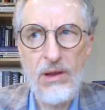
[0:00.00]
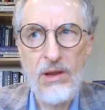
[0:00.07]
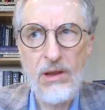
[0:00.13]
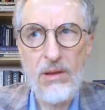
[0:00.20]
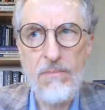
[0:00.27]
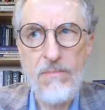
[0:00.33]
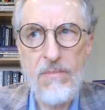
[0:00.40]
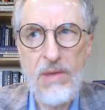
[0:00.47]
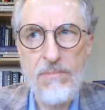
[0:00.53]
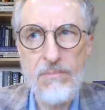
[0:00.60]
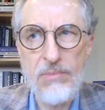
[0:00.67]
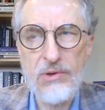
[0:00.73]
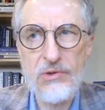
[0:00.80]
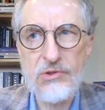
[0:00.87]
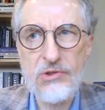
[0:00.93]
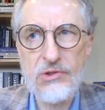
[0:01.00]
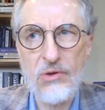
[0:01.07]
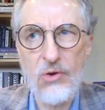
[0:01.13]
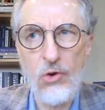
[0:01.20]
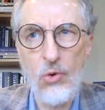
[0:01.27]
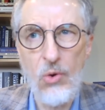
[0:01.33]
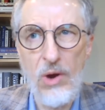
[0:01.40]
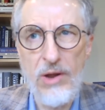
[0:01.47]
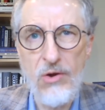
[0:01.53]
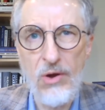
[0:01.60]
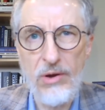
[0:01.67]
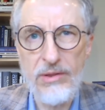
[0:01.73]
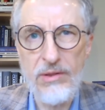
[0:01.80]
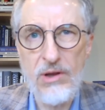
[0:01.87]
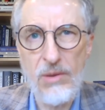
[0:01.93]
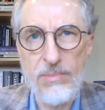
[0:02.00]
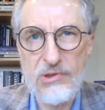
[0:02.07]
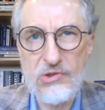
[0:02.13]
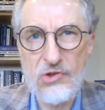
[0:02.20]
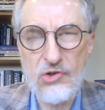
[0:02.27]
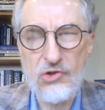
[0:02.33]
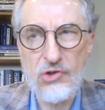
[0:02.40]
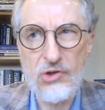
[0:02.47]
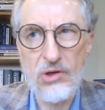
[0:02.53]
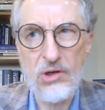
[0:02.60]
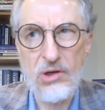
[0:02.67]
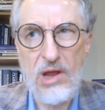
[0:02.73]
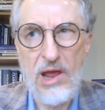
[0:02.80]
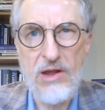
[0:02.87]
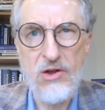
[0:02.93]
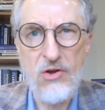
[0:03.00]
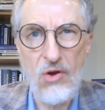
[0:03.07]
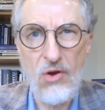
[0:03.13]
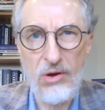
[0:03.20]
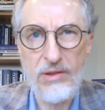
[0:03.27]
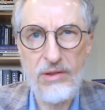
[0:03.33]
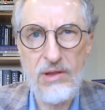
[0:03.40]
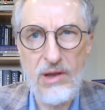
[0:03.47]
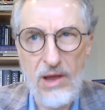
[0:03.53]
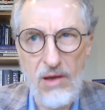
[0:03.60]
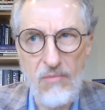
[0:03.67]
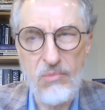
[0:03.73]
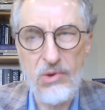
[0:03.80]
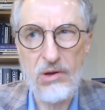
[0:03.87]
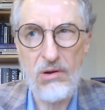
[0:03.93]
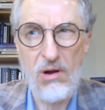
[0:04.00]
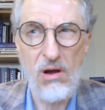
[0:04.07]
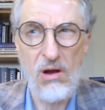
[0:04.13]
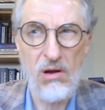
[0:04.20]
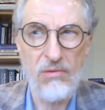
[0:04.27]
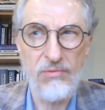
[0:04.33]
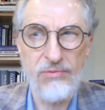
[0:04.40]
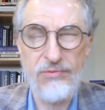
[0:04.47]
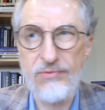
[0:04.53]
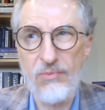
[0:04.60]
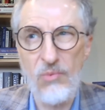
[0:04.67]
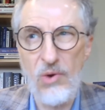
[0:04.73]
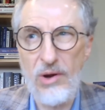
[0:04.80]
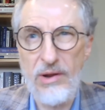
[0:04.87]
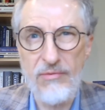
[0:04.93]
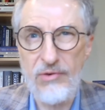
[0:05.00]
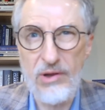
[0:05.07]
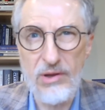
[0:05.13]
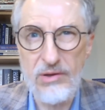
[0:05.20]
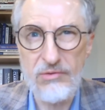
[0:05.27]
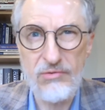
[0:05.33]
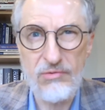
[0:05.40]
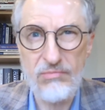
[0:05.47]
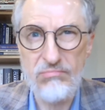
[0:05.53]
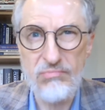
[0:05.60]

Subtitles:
members who are not in the opposition and not in the government, of whatever it is,